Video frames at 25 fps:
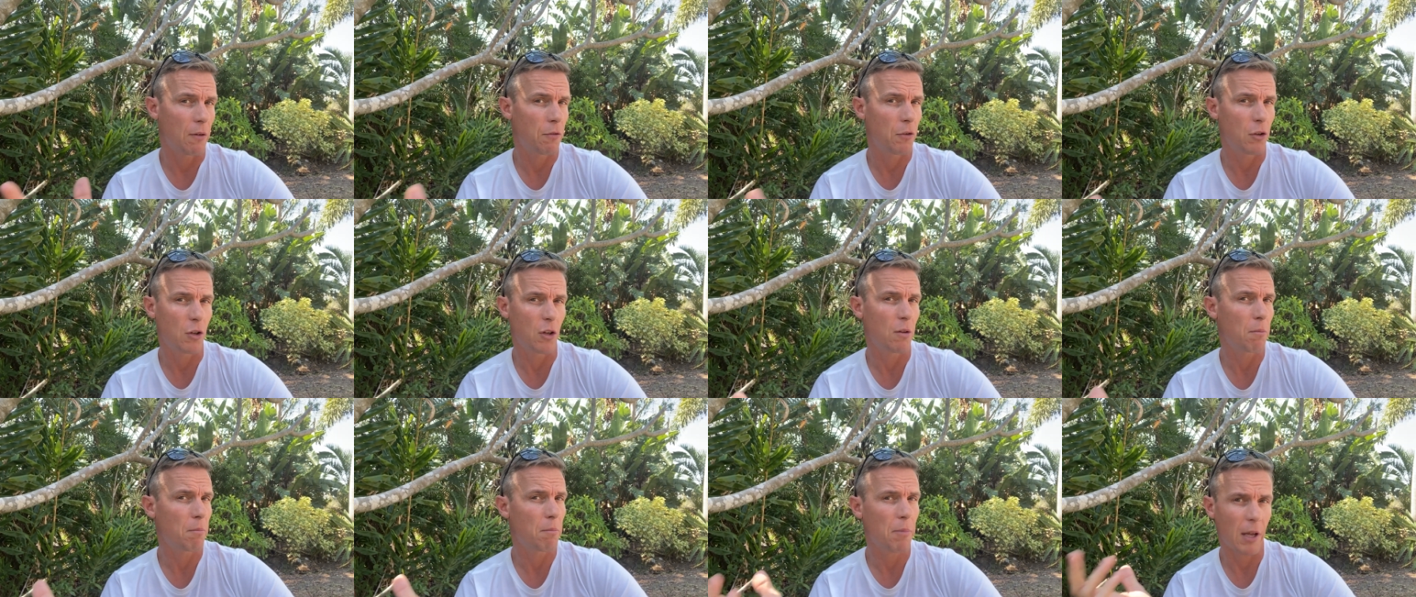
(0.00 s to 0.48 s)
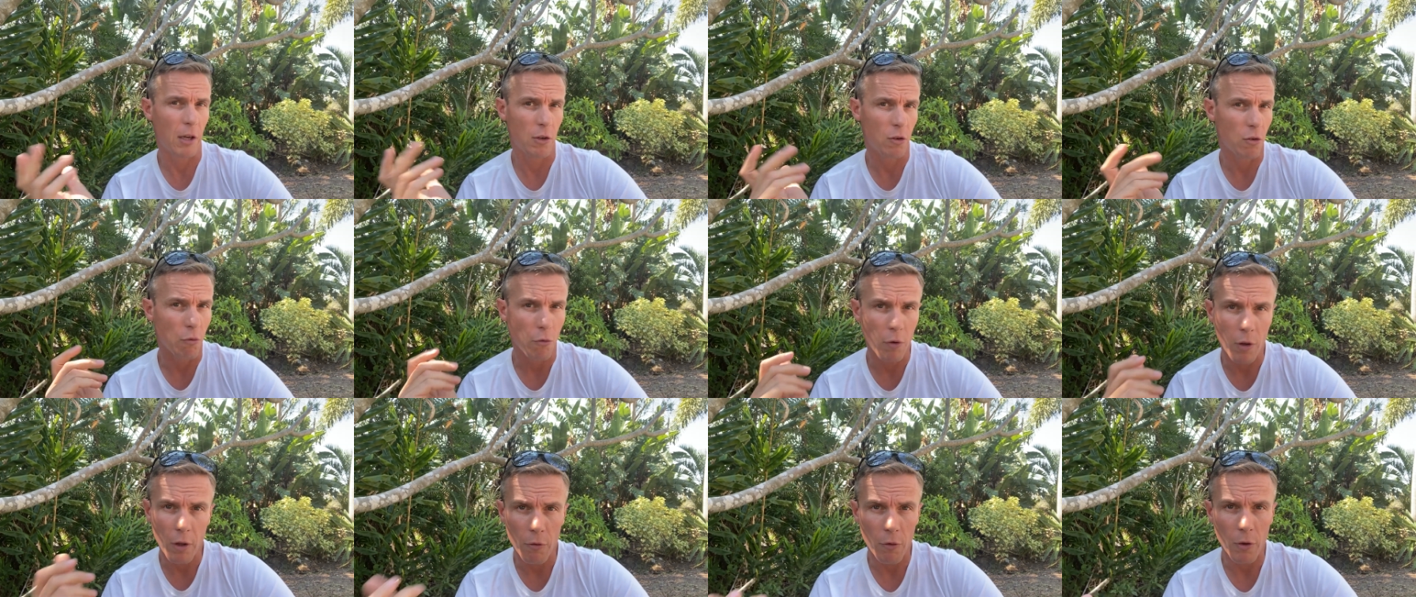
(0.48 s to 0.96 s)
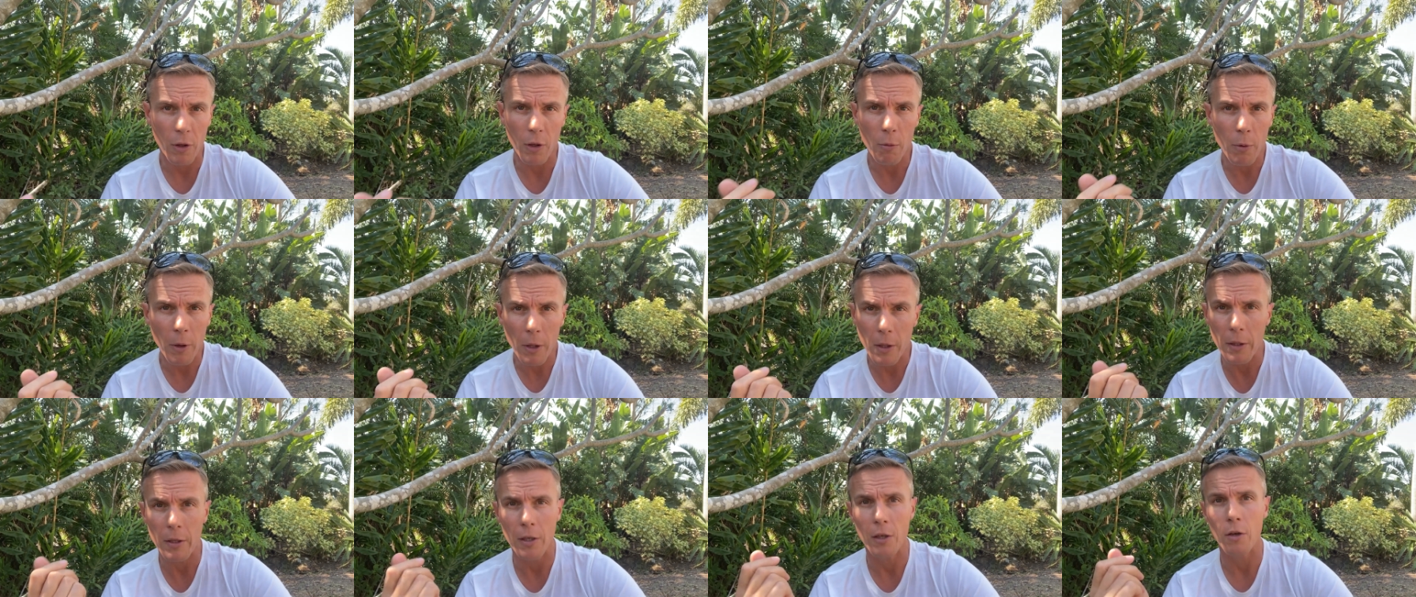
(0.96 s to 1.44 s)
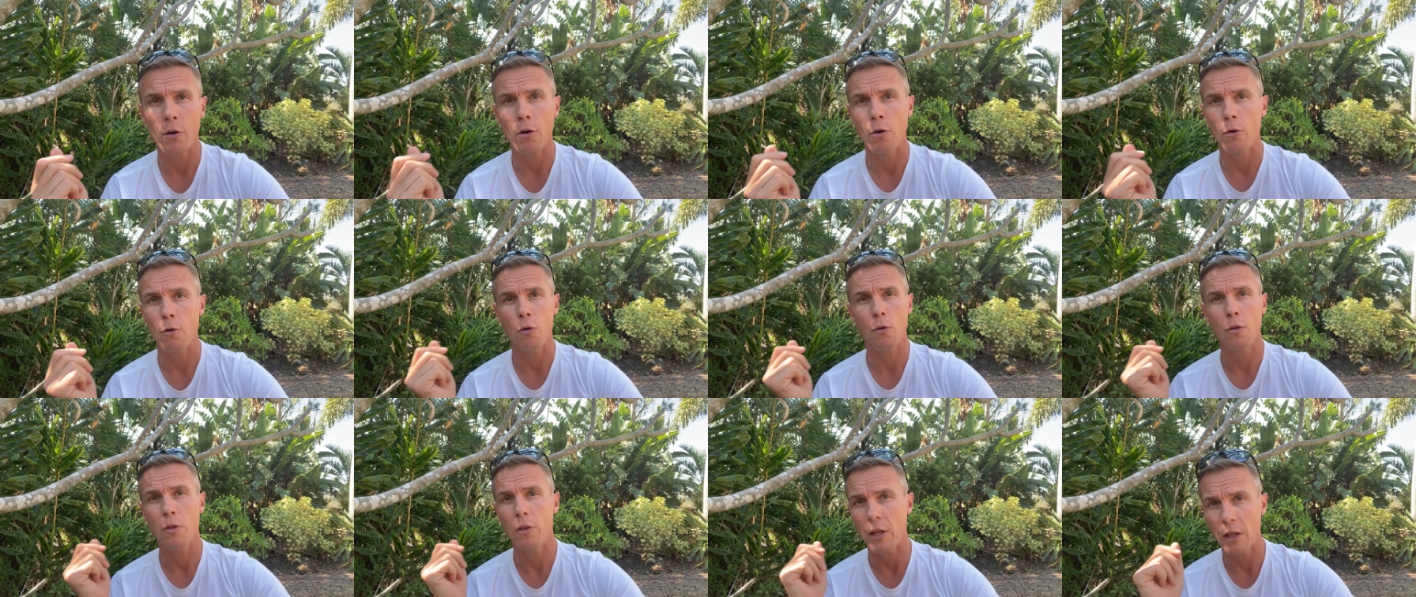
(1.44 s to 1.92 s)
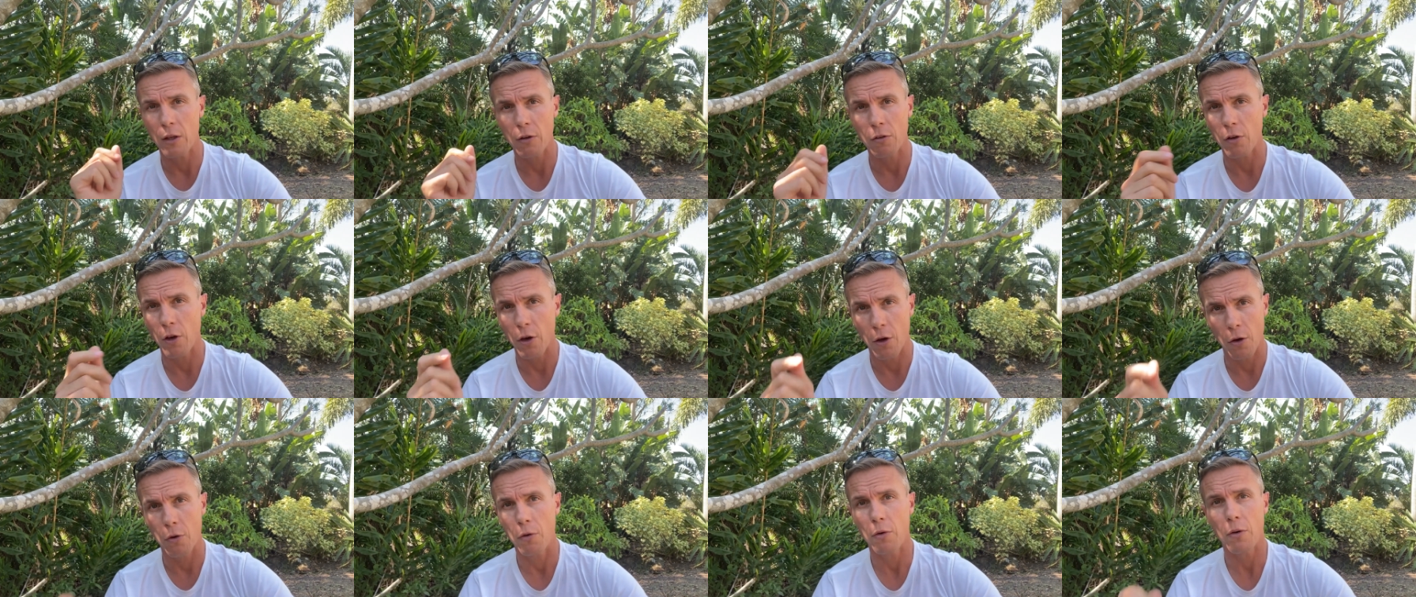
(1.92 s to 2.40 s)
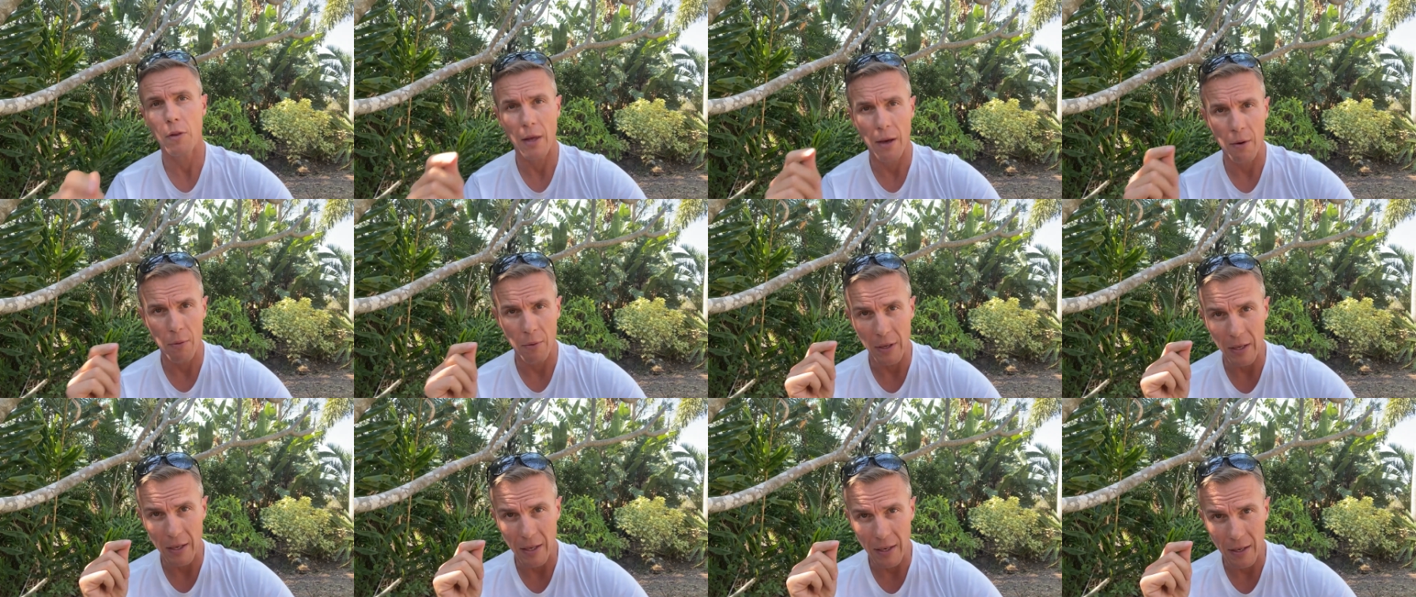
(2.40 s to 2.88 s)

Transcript: If you didn't patch it really, really quickly, you got all your things owned. They were